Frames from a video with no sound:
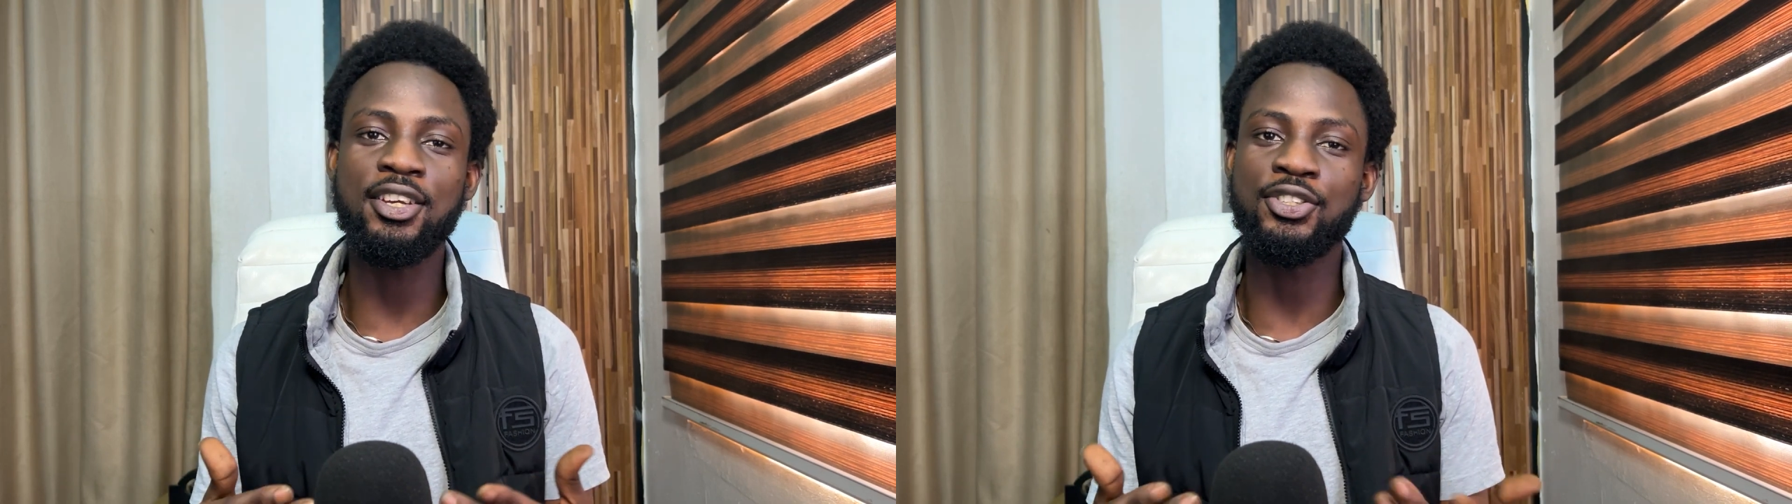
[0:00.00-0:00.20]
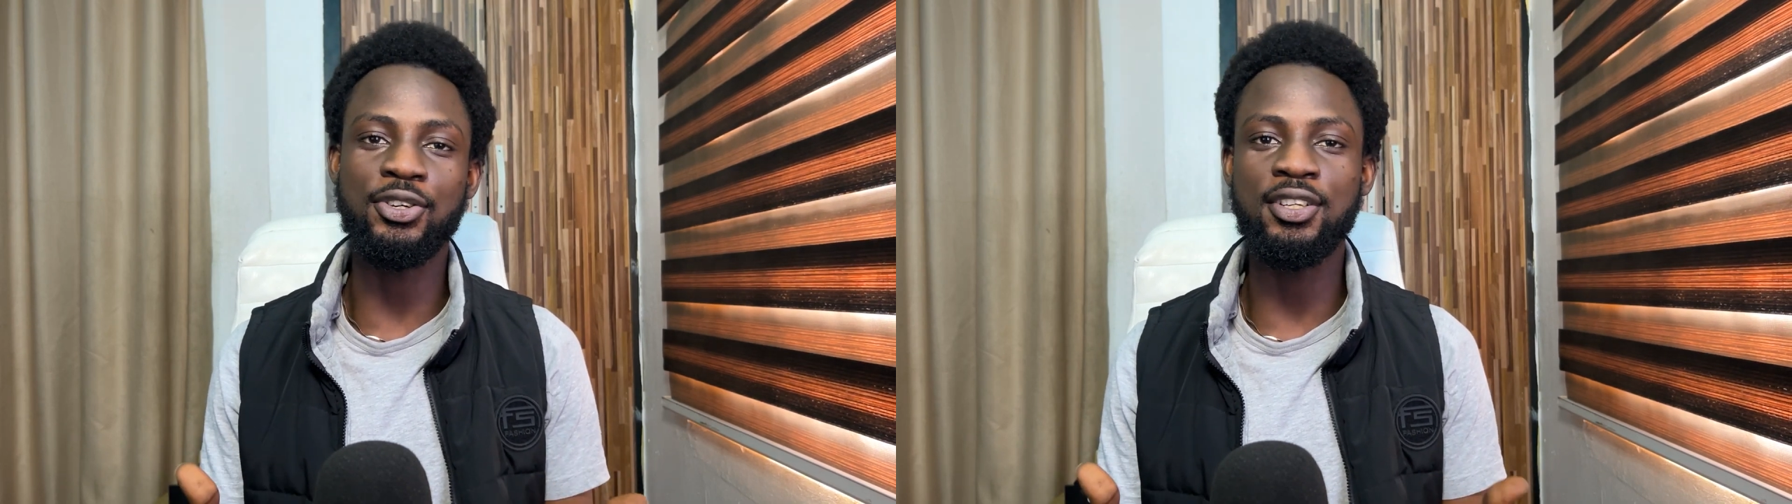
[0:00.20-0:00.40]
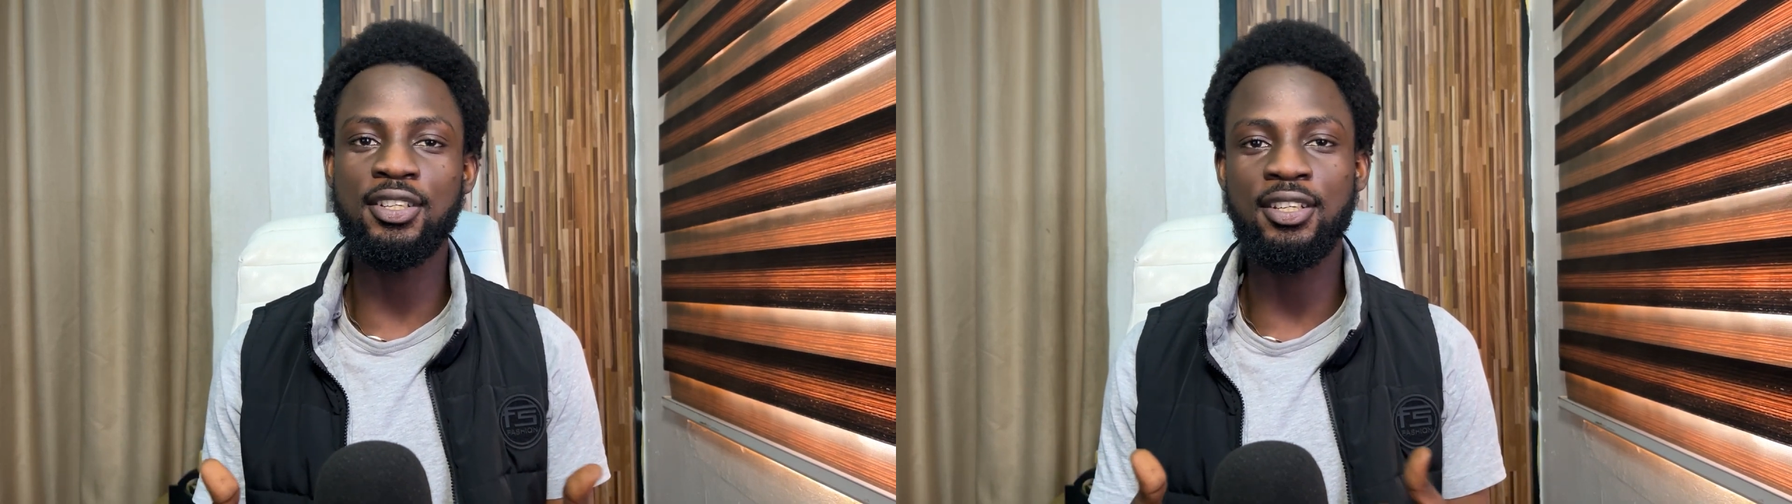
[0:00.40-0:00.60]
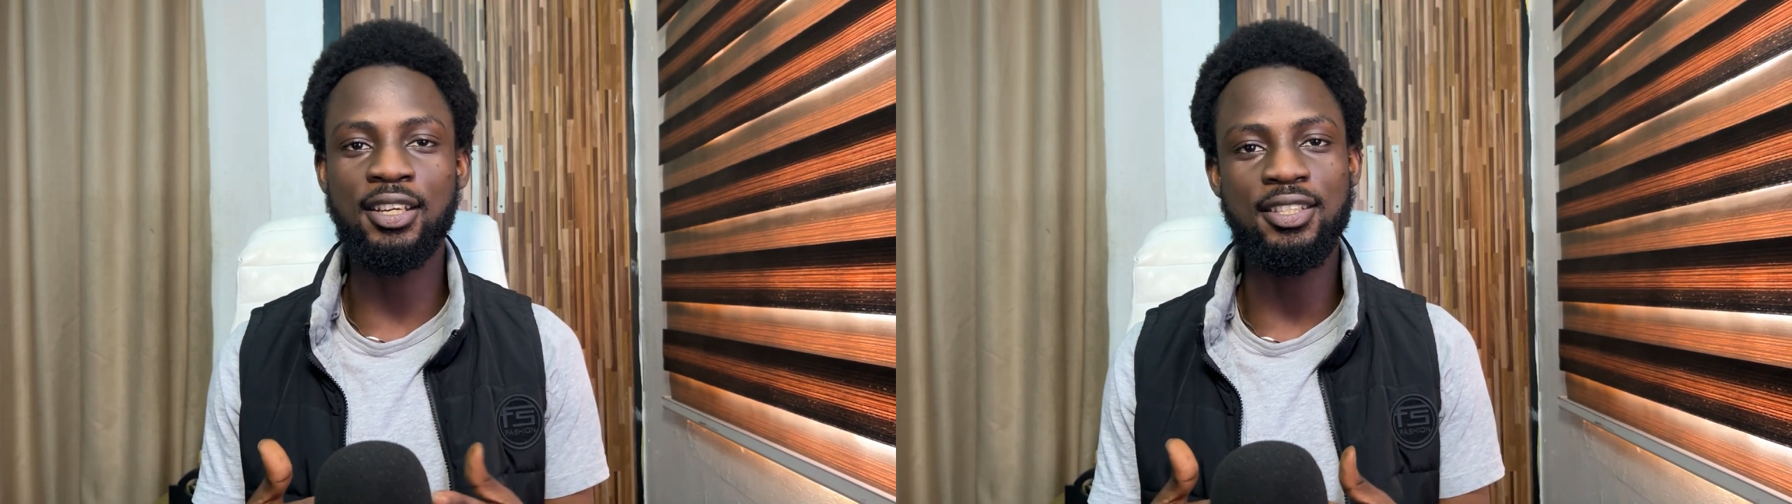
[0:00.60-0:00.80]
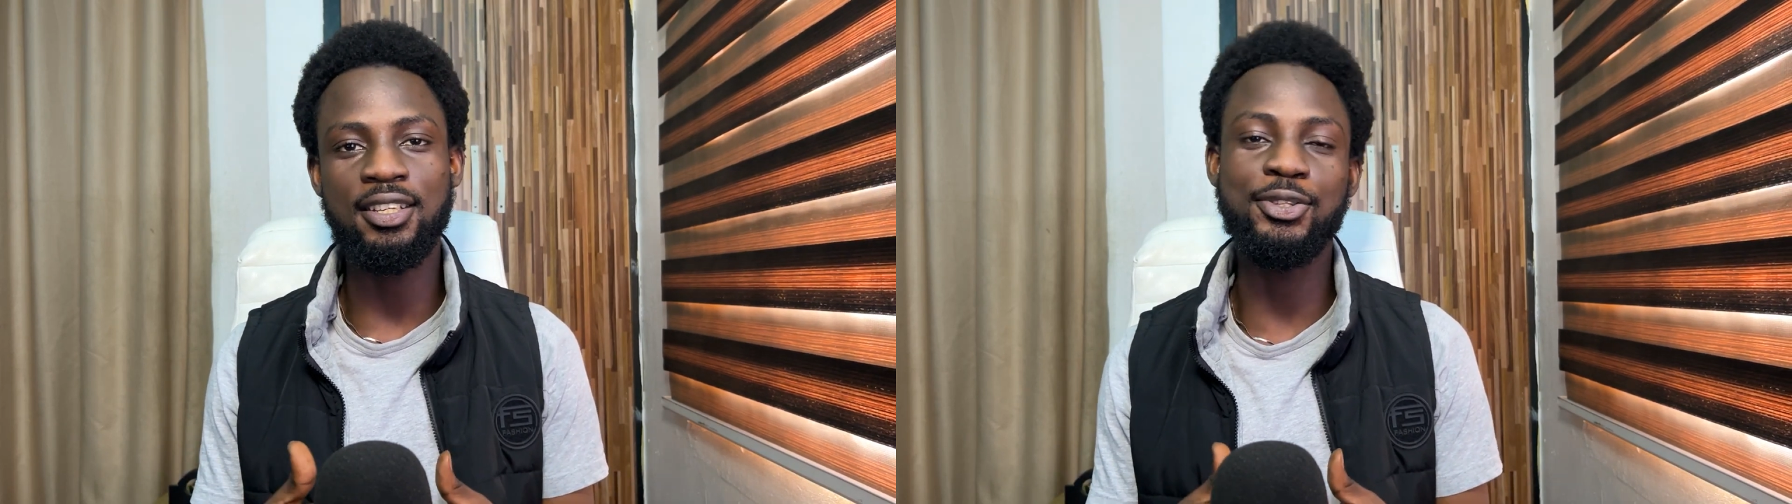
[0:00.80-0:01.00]
a journey
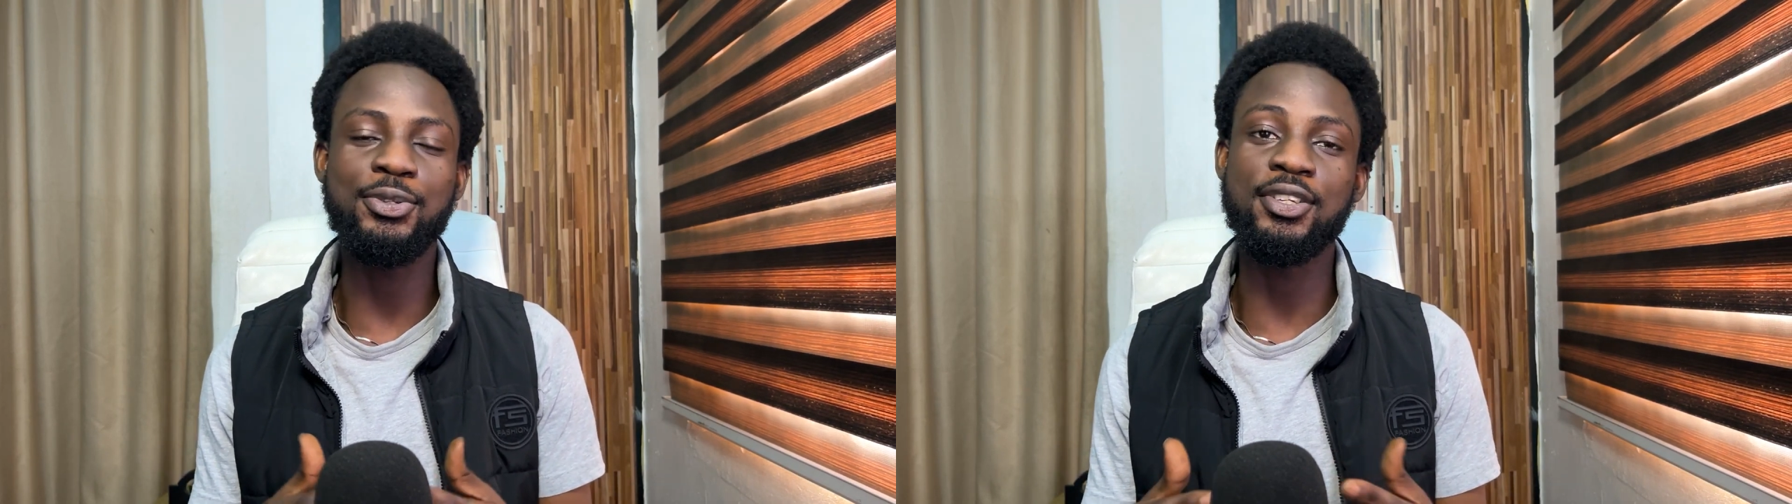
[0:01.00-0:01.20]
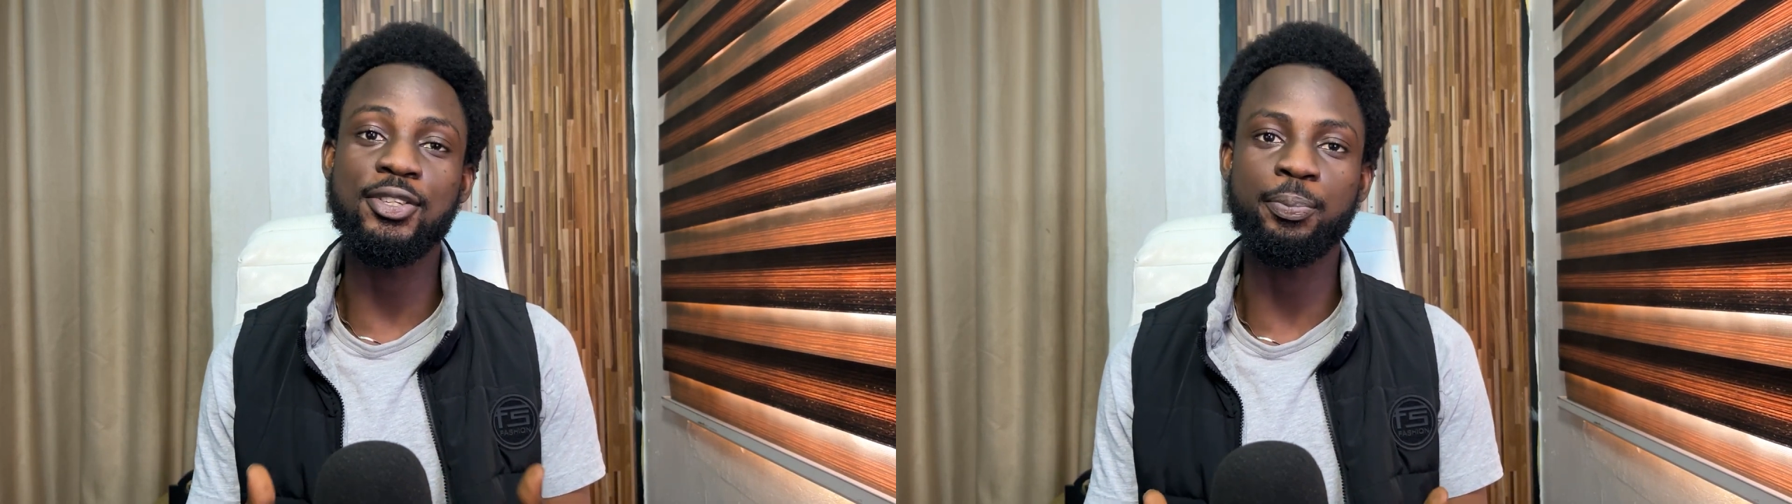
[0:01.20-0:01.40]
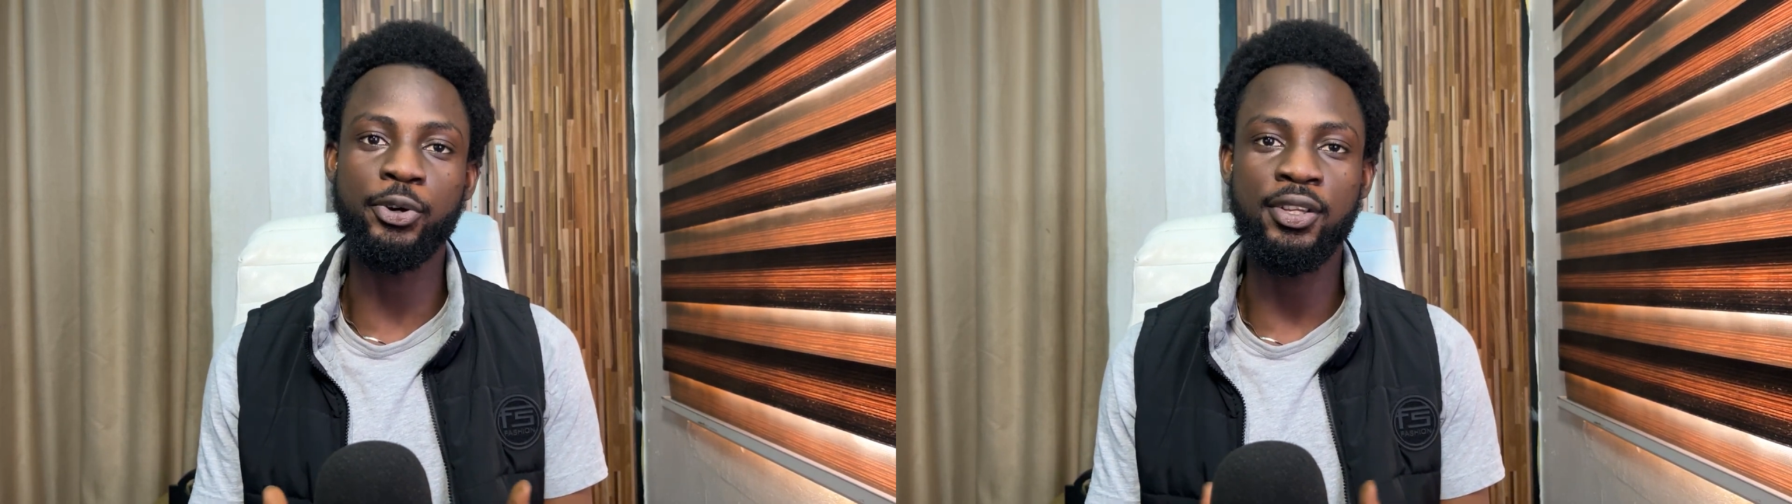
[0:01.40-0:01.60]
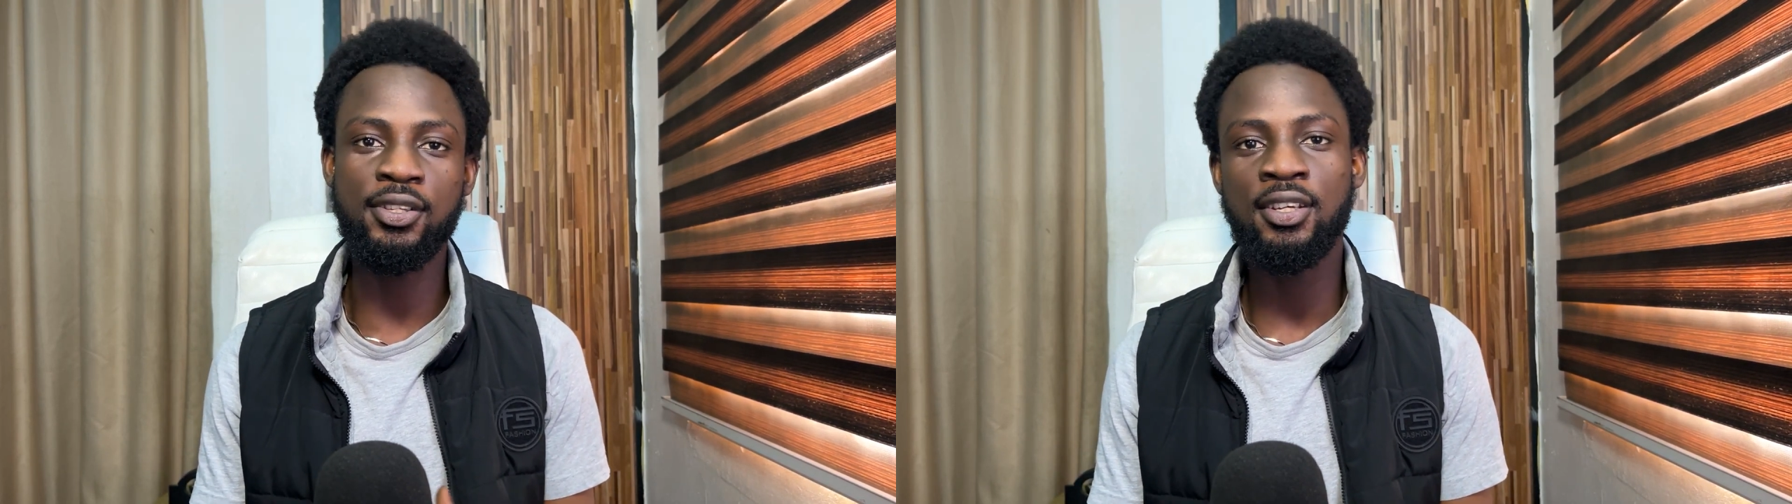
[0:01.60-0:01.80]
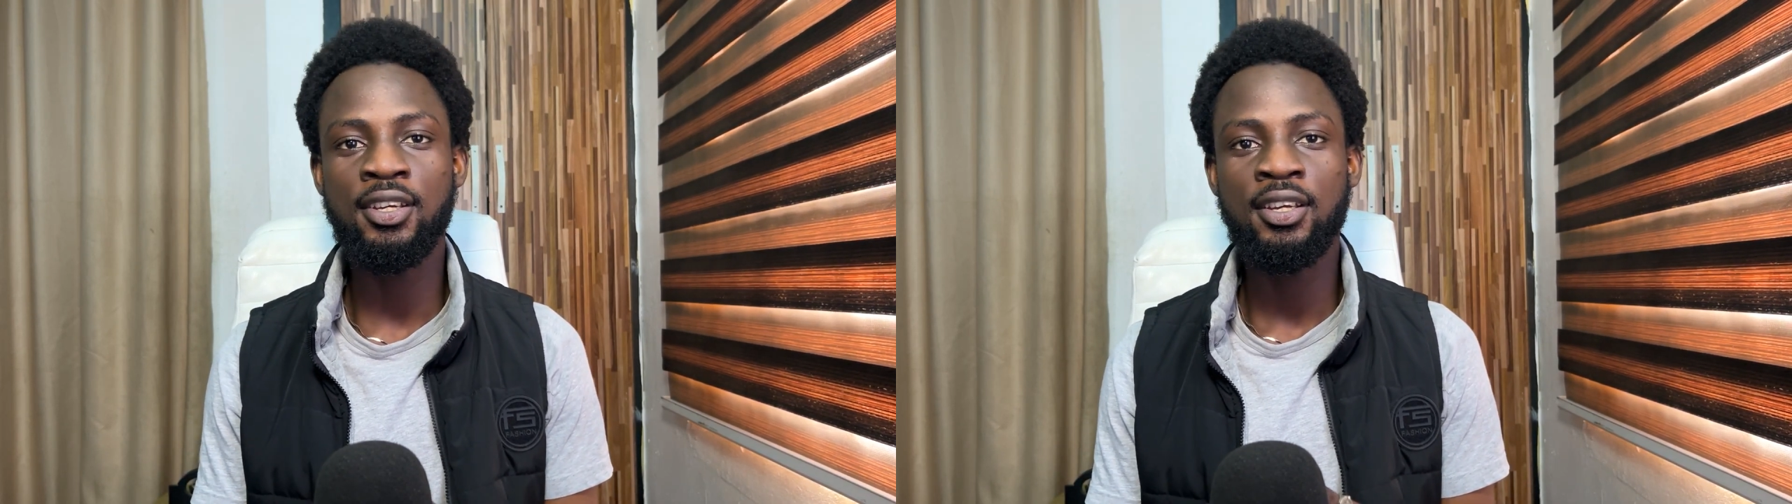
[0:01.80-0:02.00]
getting it to this point.